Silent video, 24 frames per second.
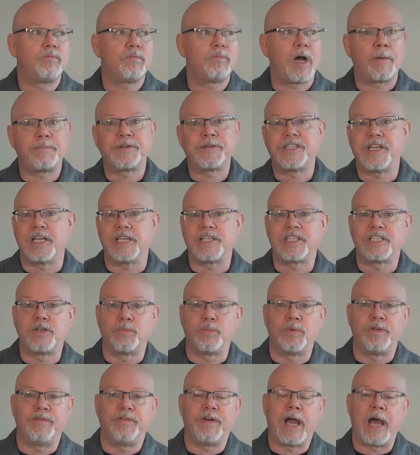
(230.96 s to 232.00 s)
upsets that
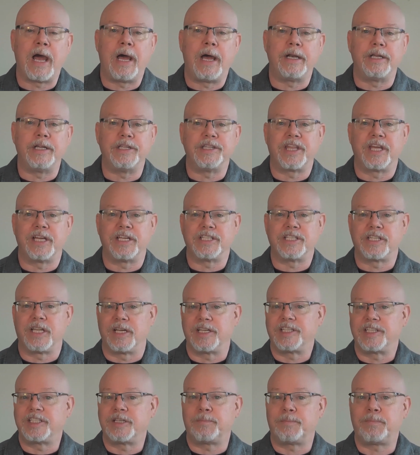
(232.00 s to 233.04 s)
we've had in things
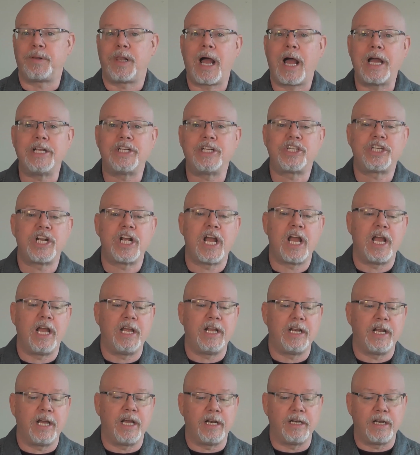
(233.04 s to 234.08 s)
like supply
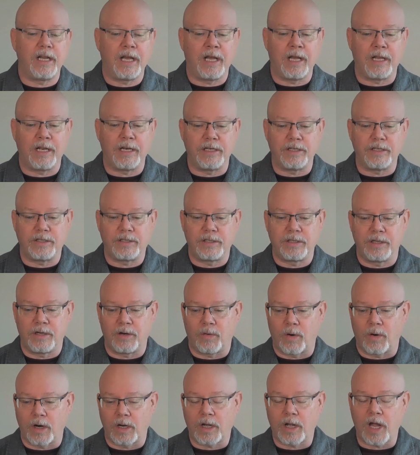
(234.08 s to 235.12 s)
chain and
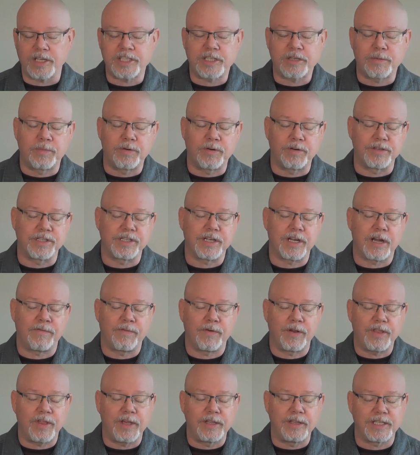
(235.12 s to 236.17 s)
our customers,
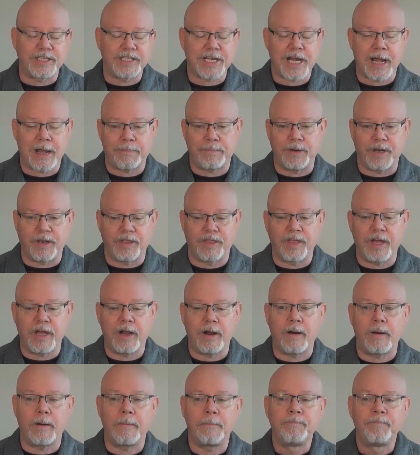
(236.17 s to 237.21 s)
everything that's happened
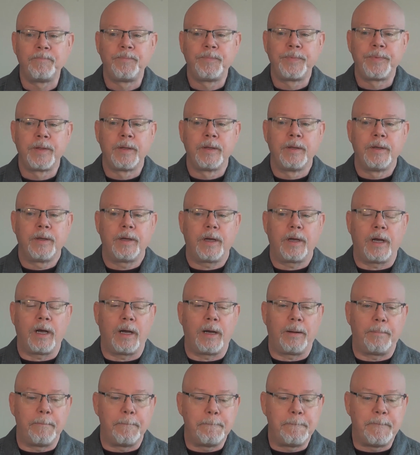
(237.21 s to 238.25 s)
there,
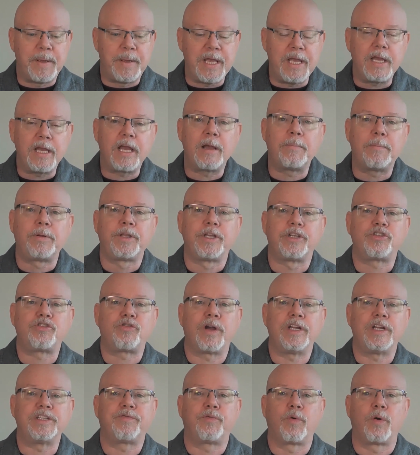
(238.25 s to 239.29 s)
being able to
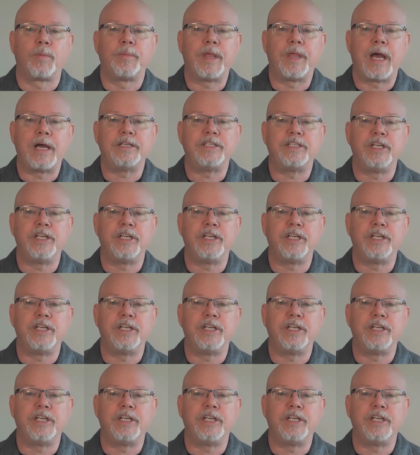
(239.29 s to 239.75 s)
transform that